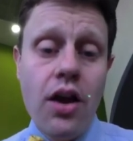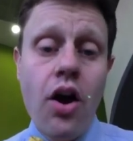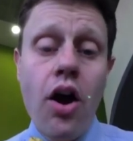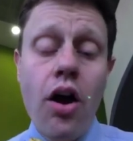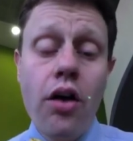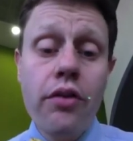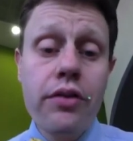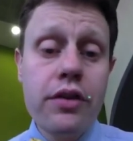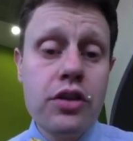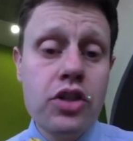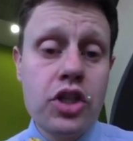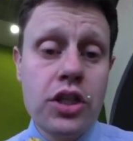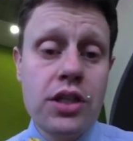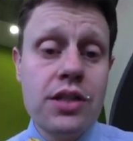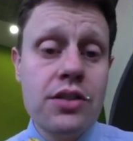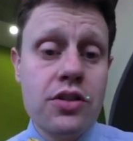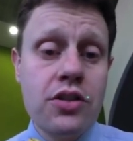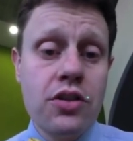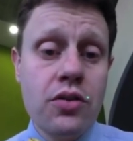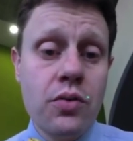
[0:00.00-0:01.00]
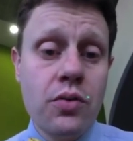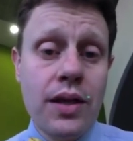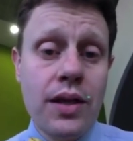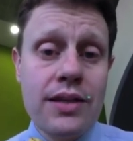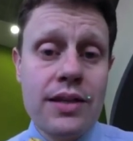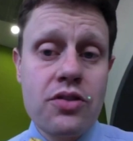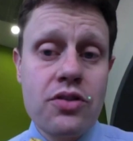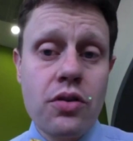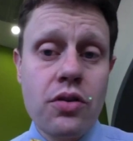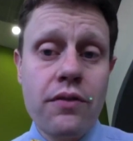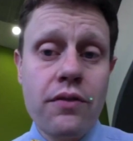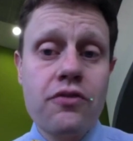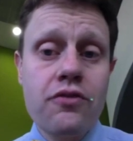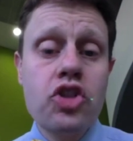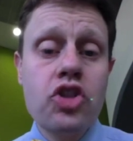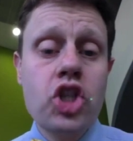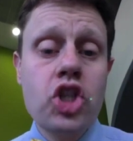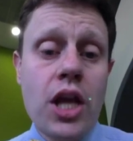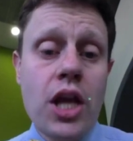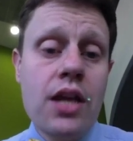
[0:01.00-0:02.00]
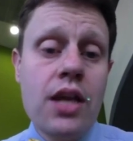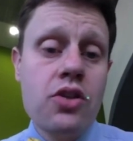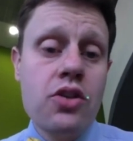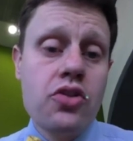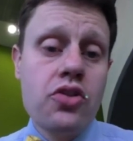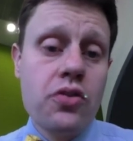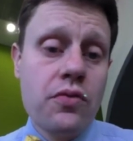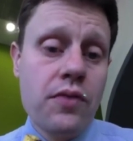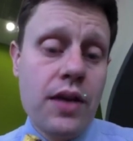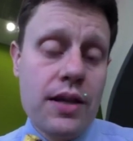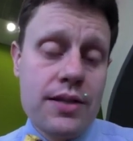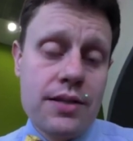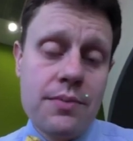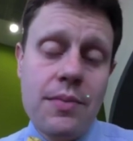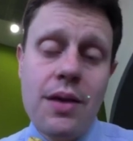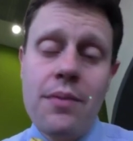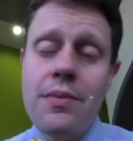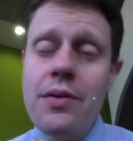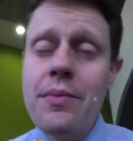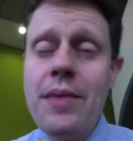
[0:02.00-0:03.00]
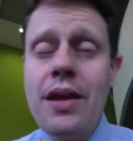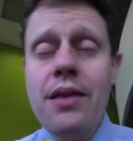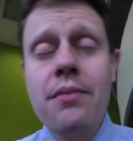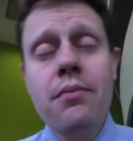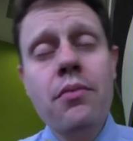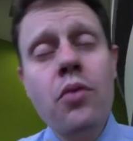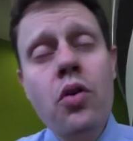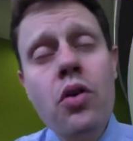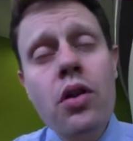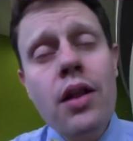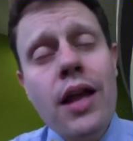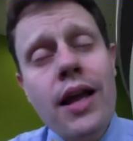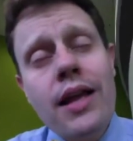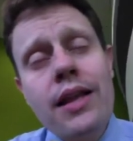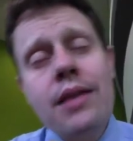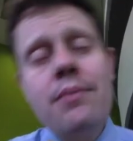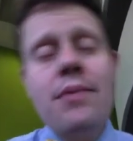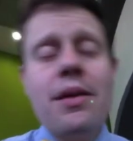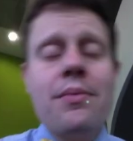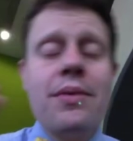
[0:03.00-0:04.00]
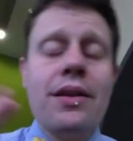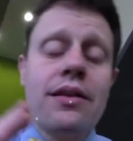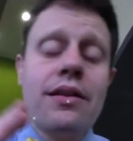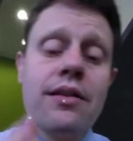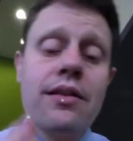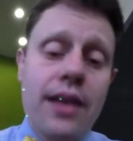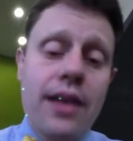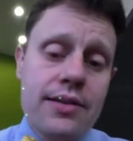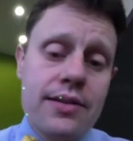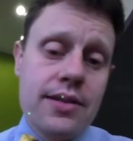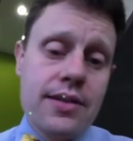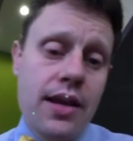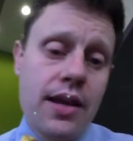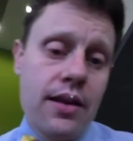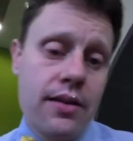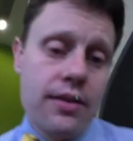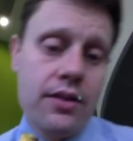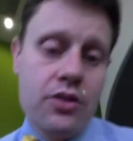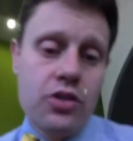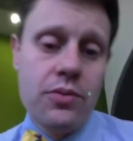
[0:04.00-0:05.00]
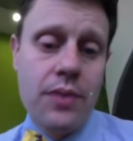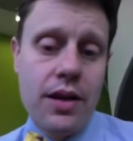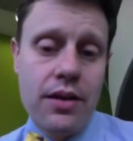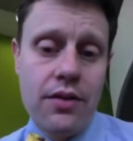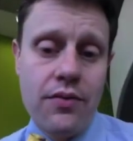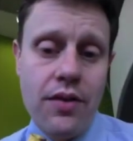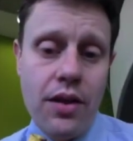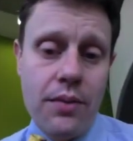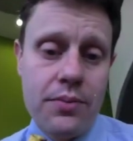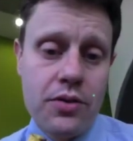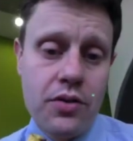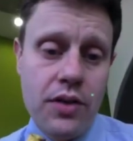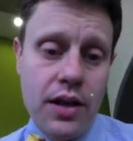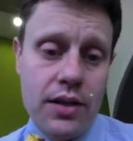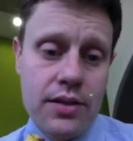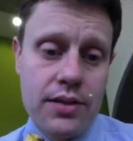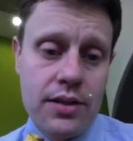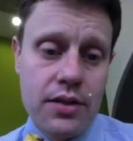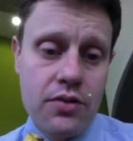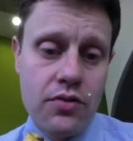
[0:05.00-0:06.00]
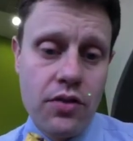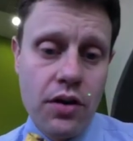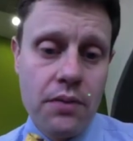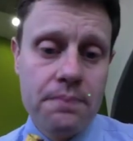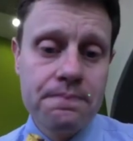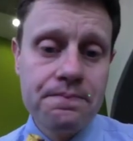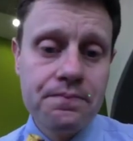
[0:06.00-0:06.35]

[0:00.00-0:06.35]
All the genes do is sort of change your risk. Maybe you make it more likely, maybe a little less likely that you might develop Tourette's. syndrome.